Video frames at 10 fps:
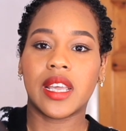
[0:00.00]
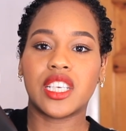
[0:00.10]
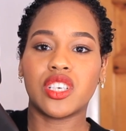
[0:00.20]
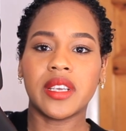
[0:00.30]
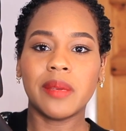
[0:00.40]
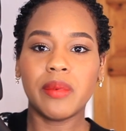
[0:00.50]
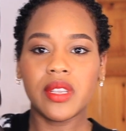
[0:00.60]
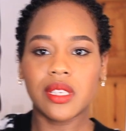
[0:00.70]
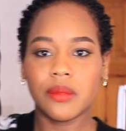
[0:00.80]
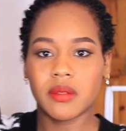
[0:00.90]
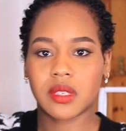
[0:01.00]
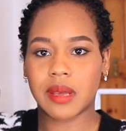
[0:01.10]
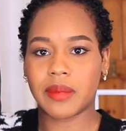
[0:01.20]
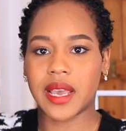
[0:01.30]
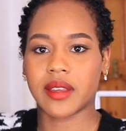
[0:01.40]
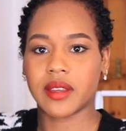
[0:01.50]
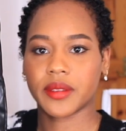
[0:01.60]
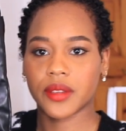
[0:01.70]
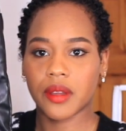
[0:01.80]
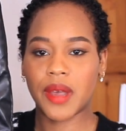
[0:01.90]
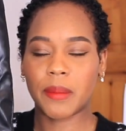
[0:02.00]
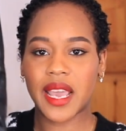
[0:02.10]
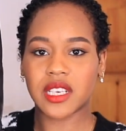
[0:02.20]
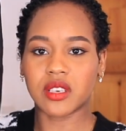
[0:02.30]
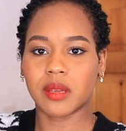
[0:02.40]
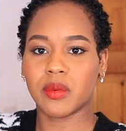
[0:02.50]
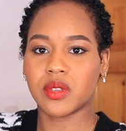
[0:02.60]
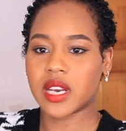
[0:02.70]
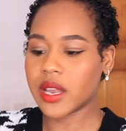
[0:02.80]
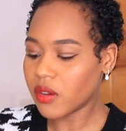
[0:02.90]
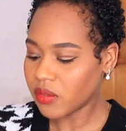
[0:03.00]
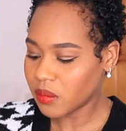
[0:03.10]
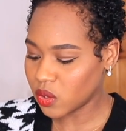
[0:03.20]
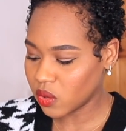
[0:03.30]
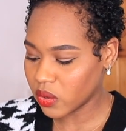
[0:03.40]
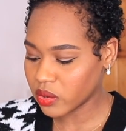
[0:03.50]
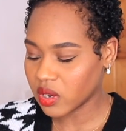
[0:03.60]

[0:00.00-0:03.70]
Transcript: chunky boots. Let me step back. My black chunky boots that I got from New Look